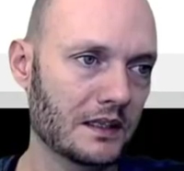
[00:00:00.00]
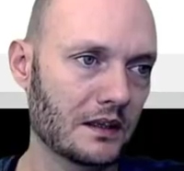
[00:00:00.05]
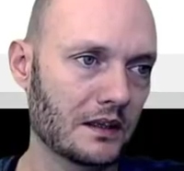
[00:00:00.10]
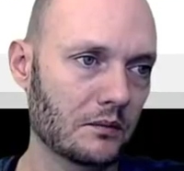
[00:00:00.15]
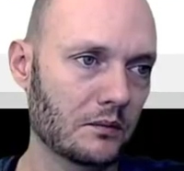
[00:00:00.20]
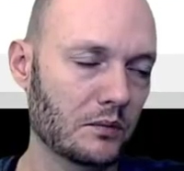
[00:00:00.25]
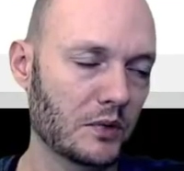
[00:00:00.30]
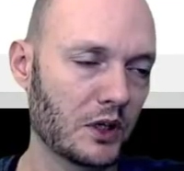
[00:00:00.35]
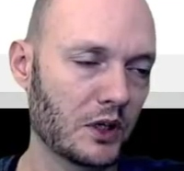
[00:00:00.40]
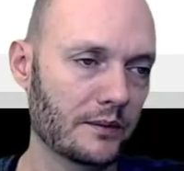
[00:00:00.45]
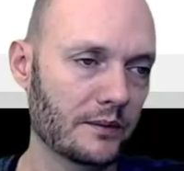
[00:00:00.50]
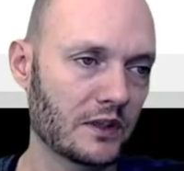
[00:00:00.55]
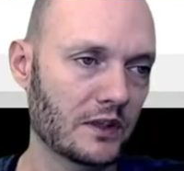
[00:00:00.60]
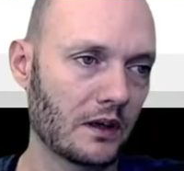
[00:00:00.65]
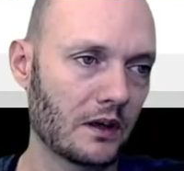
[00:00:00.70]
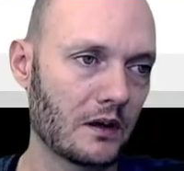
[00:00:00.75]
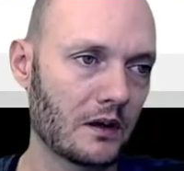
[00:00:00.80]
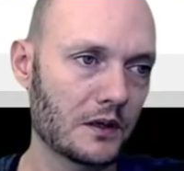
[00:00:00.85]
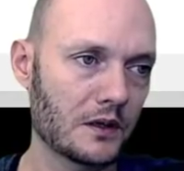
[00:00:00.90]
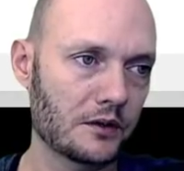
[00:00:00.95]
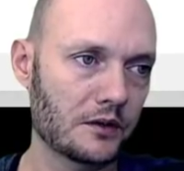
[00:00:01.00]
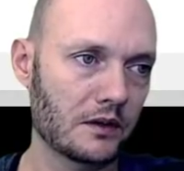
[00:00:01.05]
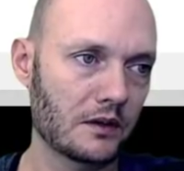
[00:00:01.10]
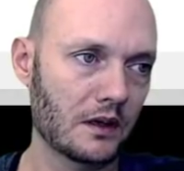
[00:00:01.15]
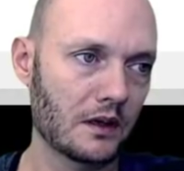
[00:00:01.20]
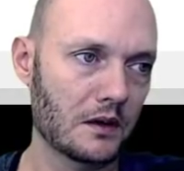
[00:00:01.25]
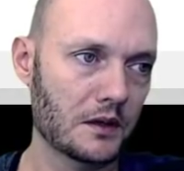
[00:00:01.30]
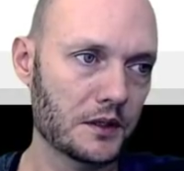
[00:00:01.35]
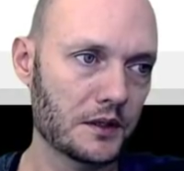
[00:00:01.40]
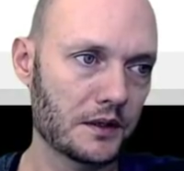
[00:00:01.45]
becomes a larger and
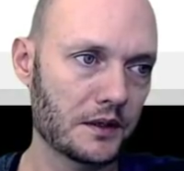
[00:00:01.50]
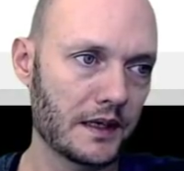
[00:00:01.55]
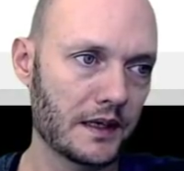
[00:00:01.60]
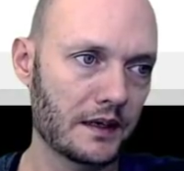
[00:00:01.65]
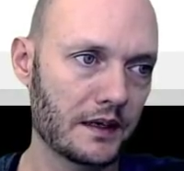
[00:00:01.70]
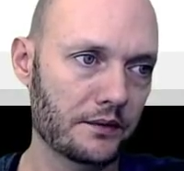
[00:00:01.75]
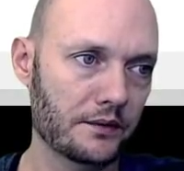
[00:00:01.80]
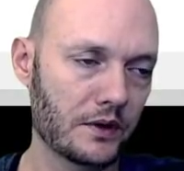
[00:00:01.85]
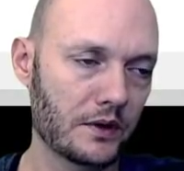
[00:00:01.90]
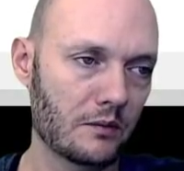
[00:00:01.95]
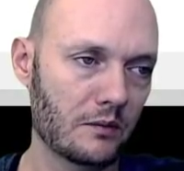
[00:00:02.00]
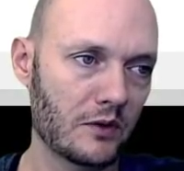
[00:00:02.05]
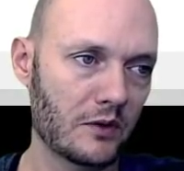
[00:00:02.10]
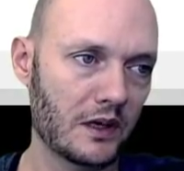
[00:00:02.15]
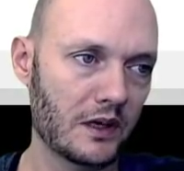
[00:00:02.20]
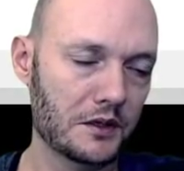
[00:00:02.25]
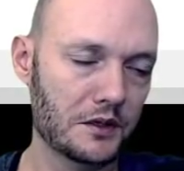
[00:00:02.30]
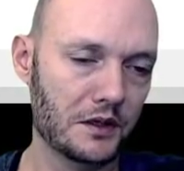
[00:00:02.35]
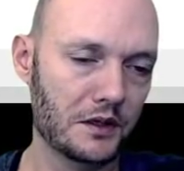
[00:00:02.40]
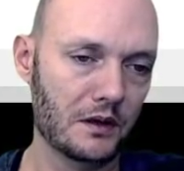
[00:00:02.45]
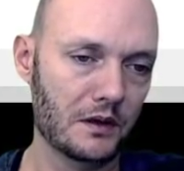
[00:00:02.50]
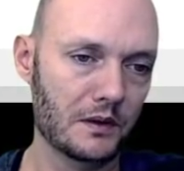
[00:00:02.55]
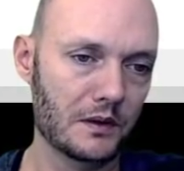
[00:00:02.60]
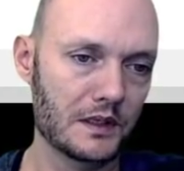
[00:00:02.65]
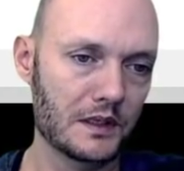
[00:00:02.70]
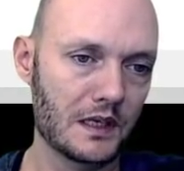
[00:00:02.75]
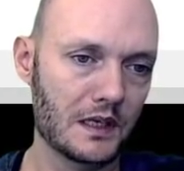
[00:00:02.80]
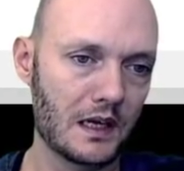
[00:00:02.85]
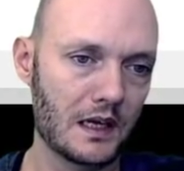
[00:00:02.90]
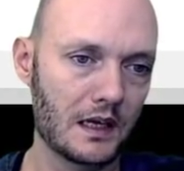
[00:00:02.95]
larger negative number as you go
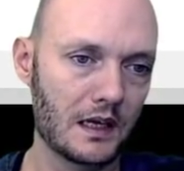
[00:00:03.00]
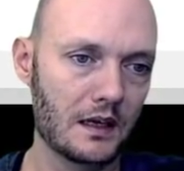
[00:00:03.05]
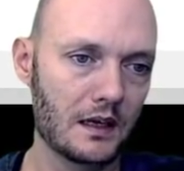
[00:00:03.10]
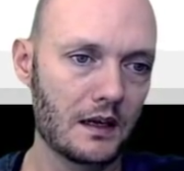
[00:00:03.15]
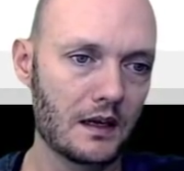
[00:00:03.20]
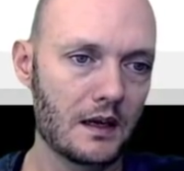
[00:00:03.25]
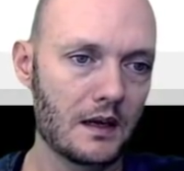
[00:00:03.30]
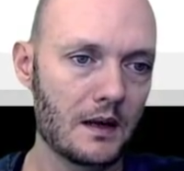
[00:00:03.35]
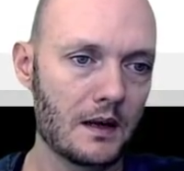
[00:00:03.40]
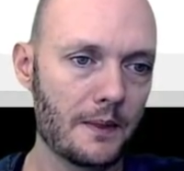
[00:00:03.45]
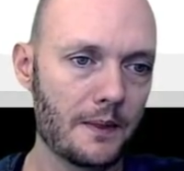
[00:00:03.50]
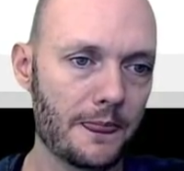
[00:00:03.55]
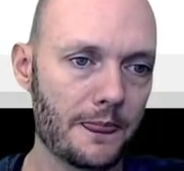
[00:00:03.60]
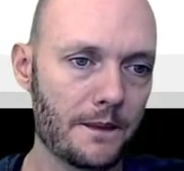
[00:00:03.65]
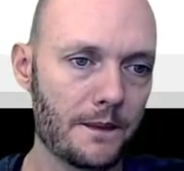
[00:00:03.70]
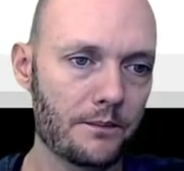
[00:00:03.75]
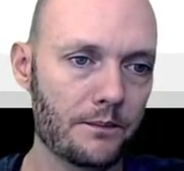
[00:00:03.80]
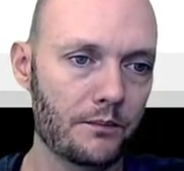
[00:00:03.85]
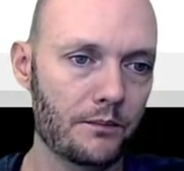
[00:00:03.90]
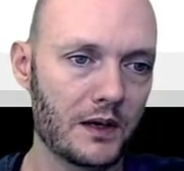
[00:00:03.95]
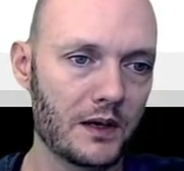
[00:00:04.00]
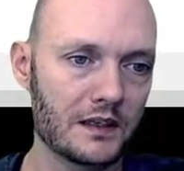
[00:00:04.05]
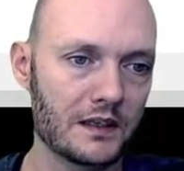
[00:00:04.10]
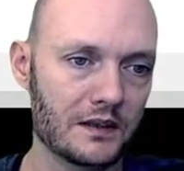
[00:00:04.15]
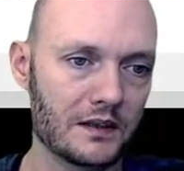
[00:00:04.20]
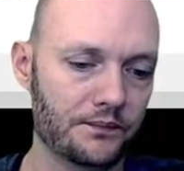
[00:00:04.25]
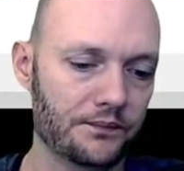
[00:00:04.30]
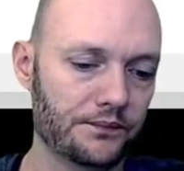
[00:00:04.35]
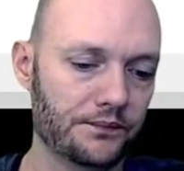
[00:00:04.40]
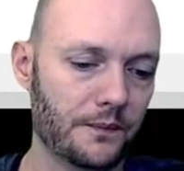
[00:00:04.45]
inside. But
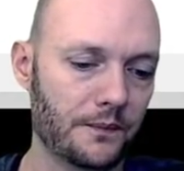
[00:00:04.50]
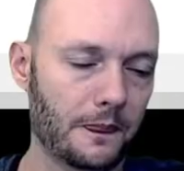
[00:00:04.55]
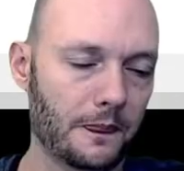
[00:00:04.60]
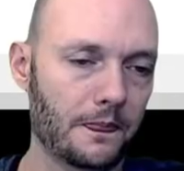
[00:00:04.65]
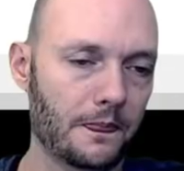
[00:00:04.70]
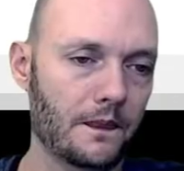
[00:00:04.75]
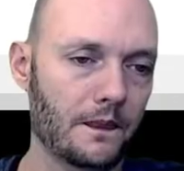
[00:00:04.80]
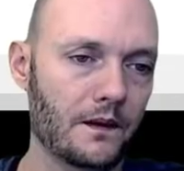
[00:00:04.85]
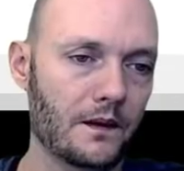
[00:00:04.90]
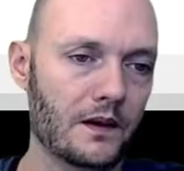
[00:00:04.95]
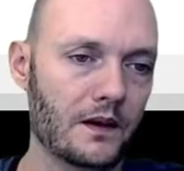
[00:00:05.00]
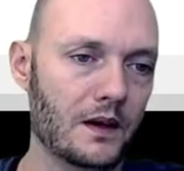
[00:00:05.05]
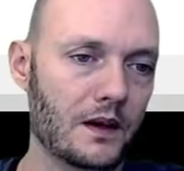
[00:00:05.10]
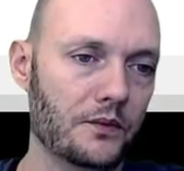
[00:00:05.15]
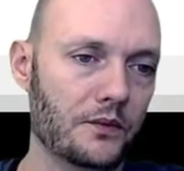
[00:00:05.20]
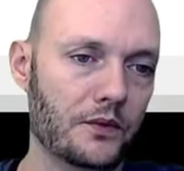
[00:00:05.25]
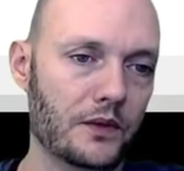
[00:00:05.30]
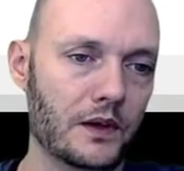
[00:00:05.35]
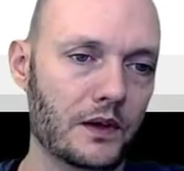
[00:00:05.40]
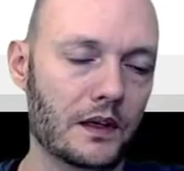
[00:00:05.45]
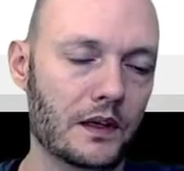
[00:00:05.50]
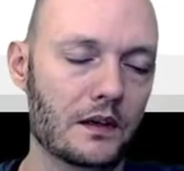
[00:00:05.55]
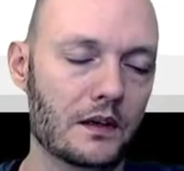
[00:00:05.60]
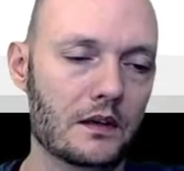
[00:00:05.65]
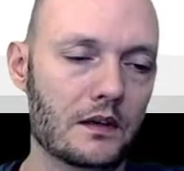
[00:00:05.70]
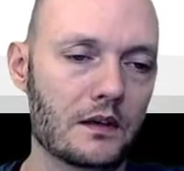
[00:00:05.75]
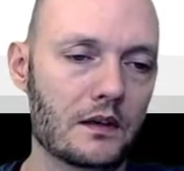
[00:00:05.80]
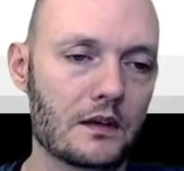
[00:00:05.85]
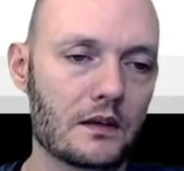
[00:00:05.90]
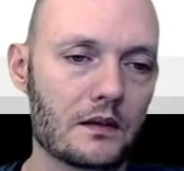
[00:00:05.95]
if we
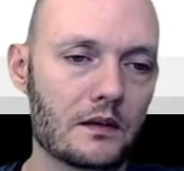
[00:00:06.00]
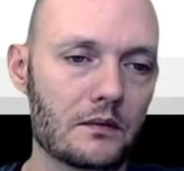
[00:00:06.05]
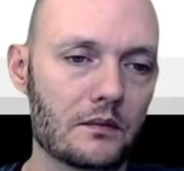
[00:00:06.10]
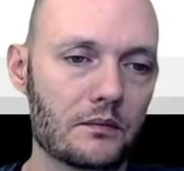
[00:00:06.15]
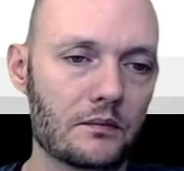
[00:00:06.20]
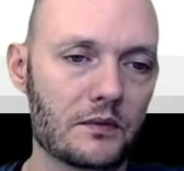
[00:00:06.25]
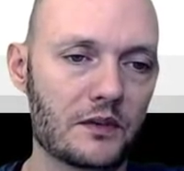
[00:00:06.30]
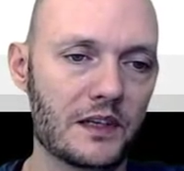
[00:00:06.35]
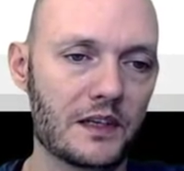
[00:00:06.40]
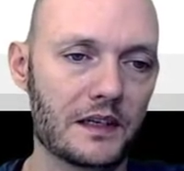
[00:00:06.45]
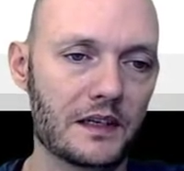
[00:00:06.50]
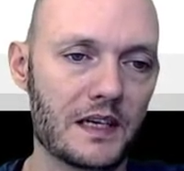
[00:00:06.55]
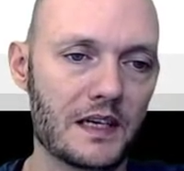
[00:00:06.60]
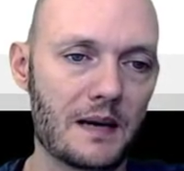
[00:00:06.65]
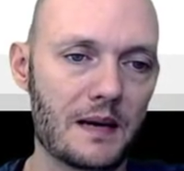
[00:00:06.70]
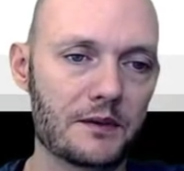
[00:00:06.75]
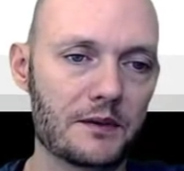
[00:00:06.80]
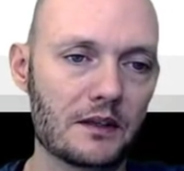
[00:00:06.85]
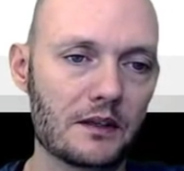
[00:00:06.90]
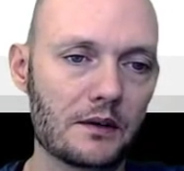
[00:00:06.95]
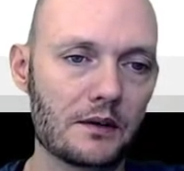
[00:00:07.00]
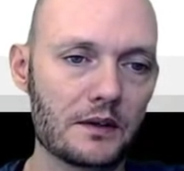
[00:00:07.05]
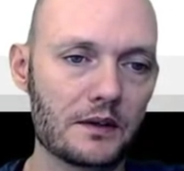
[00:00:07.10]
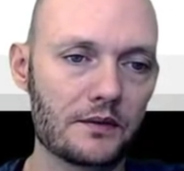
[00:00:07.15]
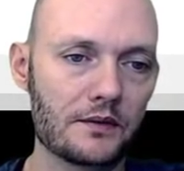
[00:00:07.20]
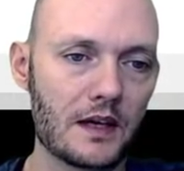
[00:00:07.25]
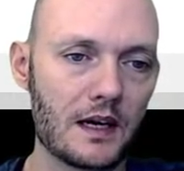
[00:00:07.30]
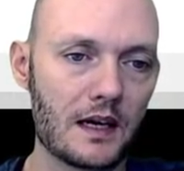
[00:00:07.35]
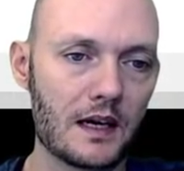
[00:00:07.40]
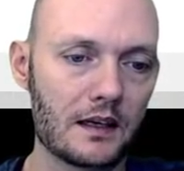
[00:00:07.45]
take the absolute of
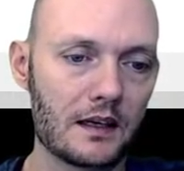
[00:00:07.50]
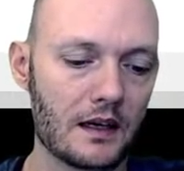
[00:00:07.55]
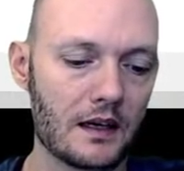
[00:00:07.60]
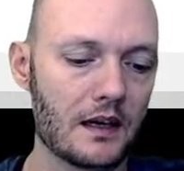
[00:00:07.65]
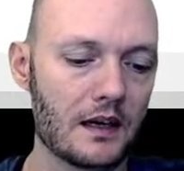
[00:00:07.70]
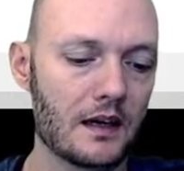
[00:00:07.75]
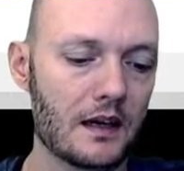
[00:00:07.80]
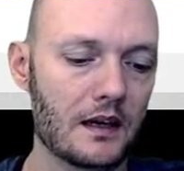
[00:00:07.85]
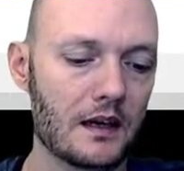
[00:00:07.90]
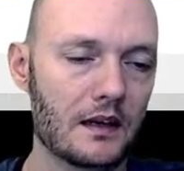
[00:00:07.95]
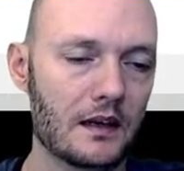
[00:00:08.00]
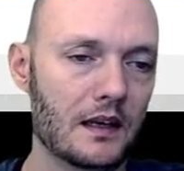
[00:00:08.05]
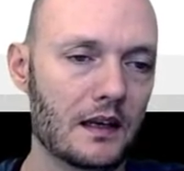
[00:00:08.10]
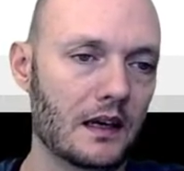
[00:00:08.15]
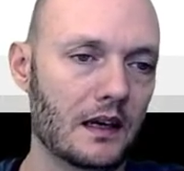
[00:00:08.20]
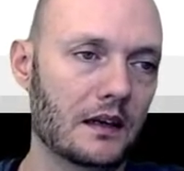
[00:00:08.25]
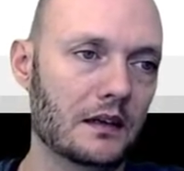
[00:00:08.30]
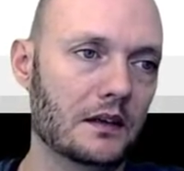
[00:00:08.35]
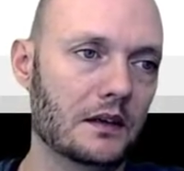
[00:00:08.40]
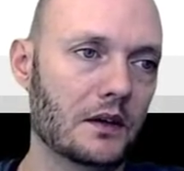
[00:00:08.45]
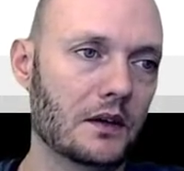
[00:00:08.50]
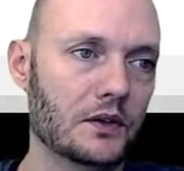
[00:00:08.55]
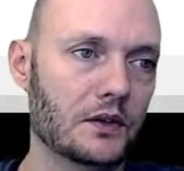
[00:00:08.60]
that, then it goes